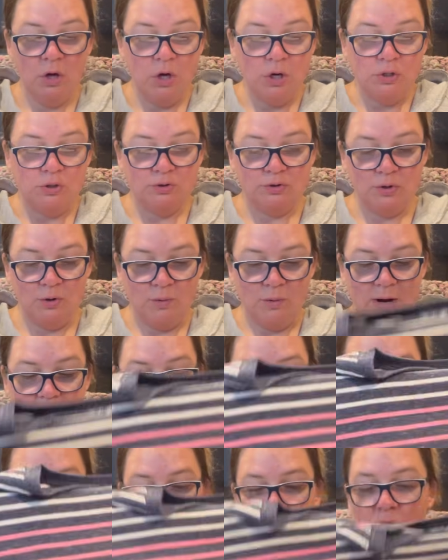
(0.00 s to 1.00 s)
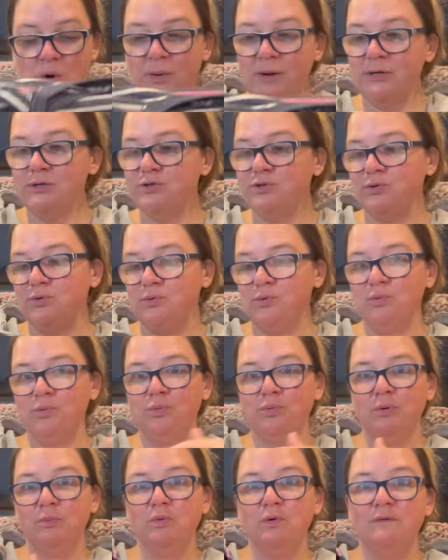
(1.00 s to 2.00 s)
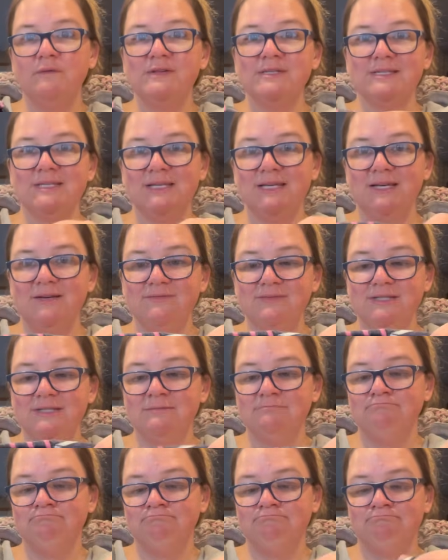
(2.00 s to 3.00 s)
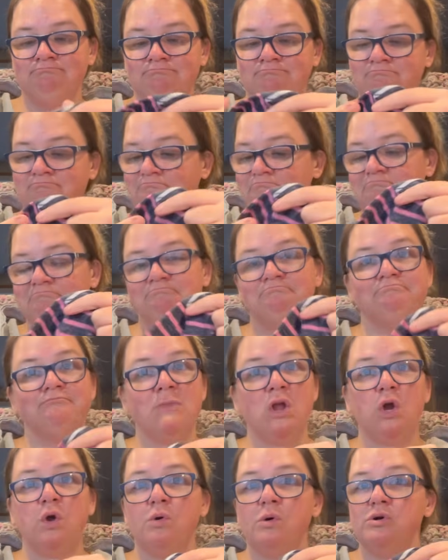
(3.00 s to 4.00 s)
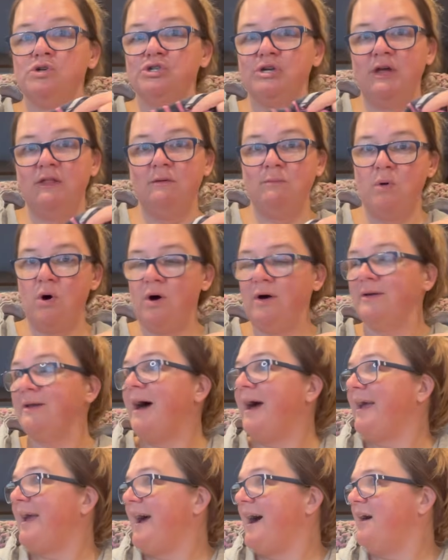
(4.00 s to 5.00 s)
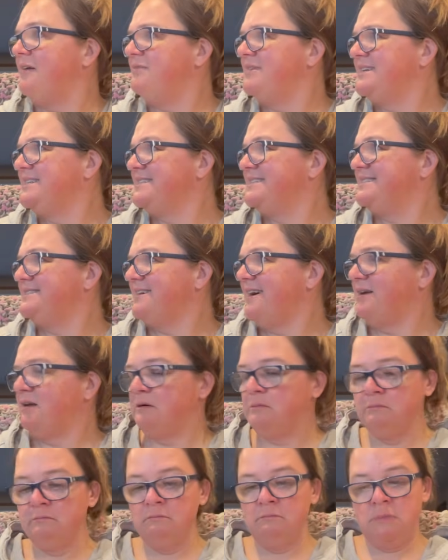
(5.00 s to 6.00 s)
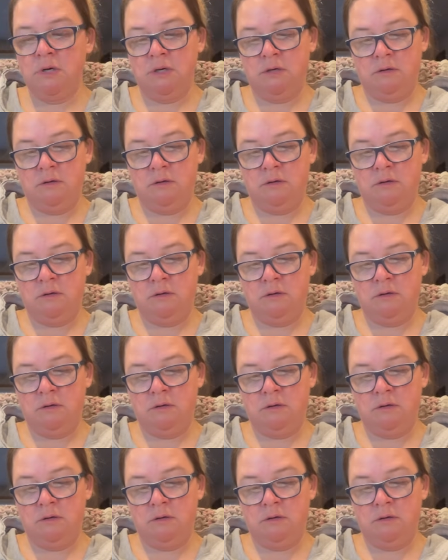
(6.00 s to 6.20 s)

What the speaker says: So I'm going to remove the sleeves, crochet them on. I have a denim.